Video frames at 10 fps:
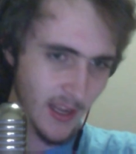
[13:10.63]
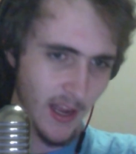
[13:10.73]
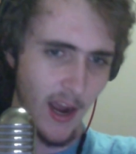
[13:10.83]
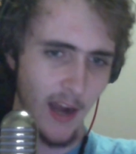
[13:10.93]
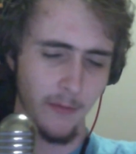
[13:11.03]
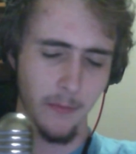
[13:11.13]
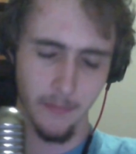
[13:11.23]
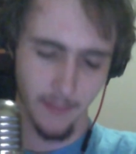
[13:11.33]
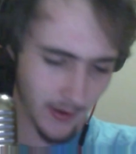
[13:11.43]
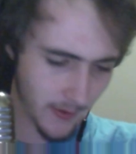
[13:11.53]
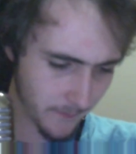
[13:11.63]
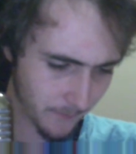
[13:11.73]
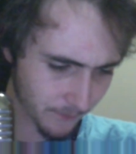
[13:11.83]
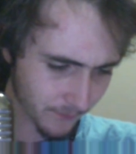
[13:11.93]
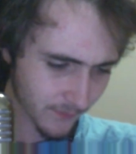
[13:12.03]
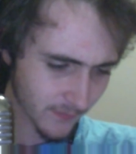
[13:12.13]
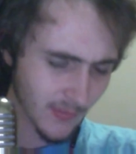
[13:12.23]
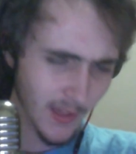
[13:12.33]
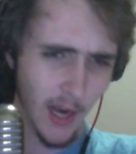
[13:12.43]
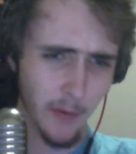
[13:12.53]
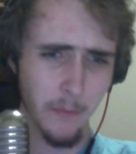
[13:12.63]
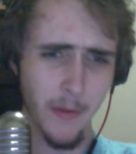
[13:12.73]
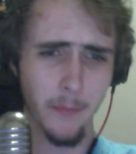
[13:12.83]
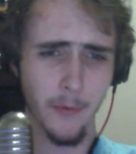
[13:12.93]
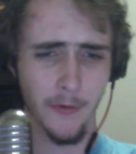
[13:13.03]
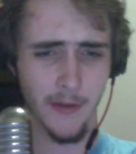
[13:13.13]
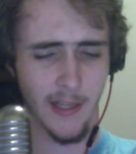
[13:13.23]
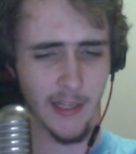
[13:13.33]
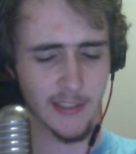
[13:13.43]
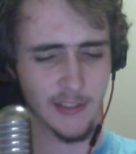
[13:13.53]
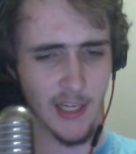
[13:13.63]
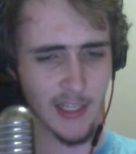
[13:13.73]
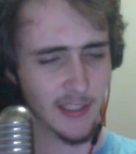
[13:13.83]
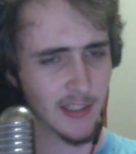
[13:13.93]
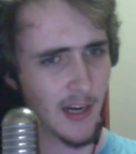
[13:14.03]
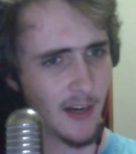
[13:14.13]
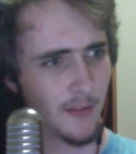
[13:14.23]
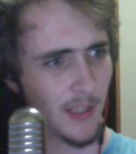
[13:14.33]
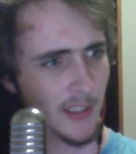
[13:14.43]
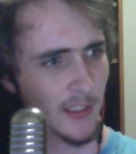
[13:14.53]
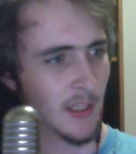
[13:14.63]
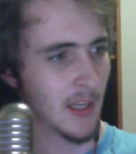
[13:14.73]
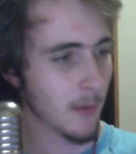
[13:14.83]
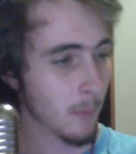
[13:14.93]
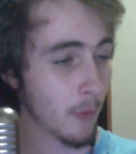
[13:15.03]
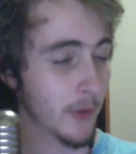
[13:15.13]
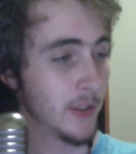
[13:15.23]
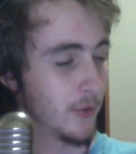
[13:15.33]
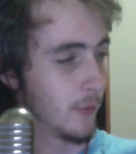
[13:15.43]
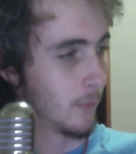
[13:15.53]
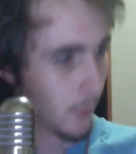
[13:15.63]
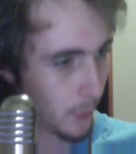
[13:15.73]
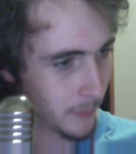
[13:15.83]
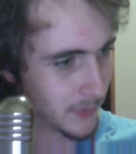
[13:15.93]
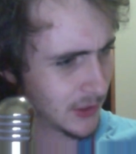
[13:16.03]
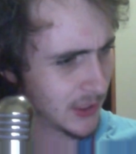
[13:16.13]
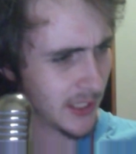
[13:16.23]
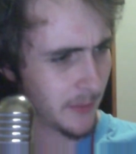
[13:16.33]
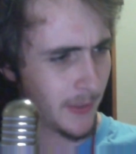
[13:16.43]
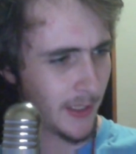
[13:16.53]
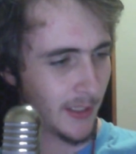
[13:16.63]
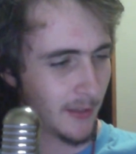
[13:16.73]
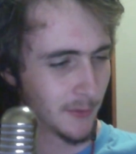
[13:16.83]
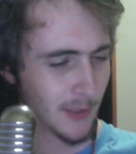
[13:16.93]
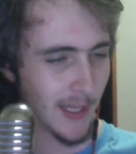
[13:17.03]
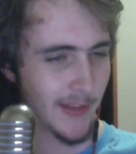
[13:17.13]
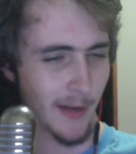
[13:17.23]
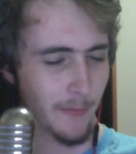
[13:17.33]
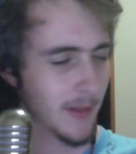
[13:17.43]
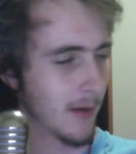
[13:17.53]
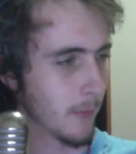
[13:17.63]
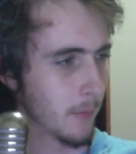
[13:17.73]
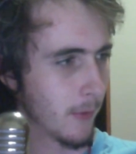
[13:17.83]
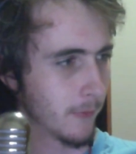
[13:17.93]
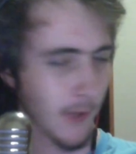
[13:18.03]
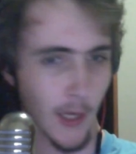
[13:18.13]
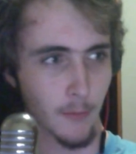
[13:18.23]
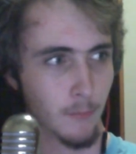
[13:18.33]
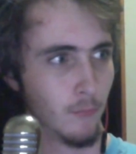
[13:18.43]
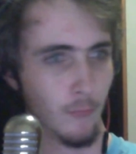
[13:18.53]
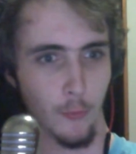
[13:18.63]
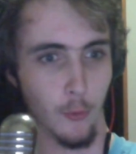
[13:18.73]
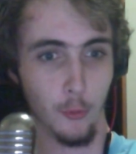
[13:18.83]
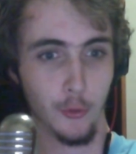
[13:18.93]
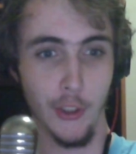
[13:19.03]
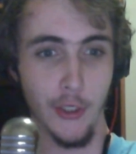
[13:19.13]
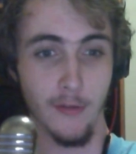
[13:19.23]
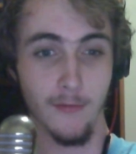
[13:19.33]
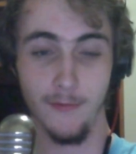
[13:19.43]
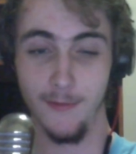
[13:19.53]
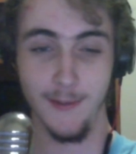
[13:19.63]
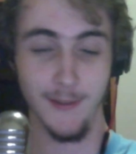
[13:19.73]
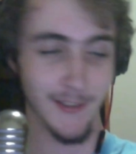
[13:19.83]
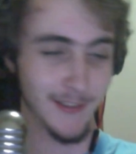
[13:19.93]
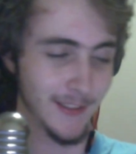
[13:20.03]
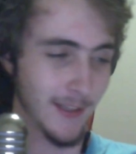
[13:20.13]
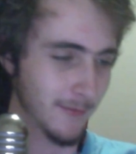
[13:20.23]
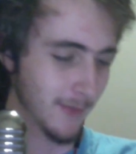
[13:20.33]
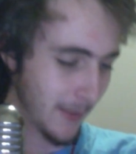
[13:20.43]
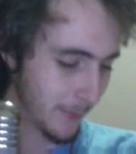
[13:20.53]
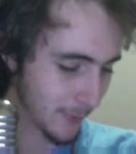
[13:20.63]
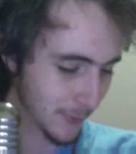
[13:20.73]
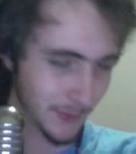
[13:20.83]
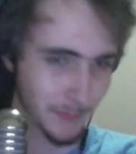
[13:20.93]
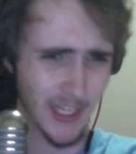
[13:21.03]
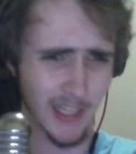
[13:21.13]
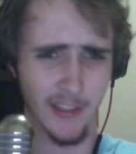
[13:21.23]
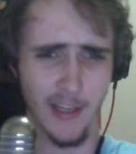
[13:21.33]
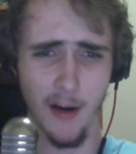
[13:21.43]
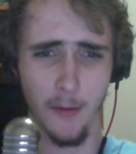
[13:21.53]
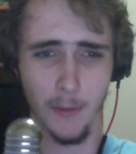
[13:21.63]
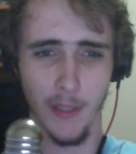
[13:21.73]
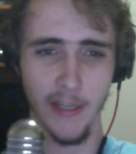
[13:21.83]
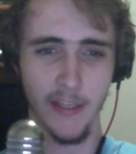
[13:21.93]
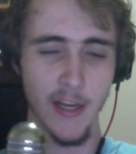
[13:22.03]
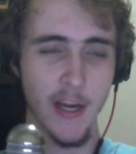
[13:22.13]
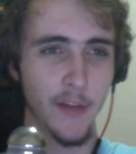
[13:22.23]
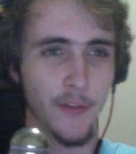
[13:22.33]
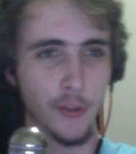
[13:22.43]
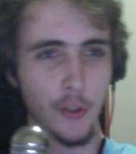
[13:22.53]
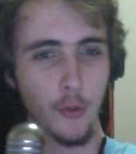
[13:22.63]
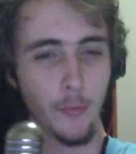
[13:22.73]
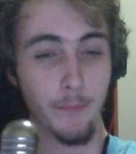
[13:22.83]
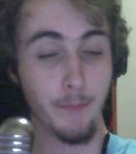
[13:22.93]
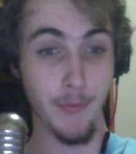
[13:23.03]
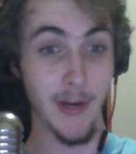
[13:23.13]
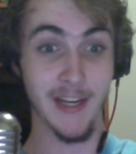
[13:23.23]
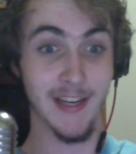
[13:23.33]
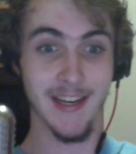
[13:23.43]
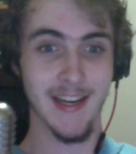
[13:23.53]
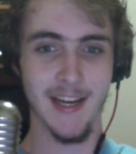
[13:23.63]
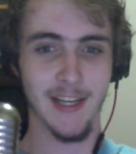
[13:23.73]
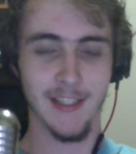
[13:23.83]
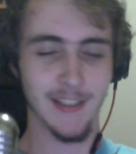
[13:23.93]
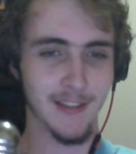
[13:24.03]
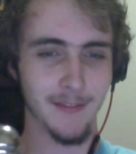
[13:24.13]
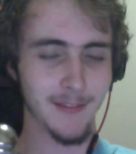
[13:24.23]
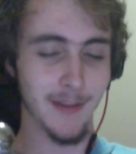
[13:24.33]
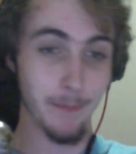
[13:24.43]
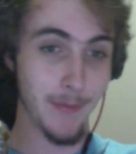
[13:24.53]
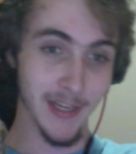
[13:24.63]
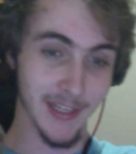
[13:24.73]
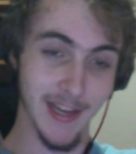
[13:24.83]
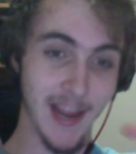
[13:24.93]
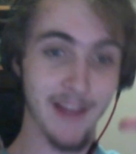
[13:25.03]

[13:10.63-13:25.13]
I I remember like Jack and Kyle like walking into the room, seeing me, and they were both like, "Who's he?" and stuff, right? Because Jack and Kyle were like the two the big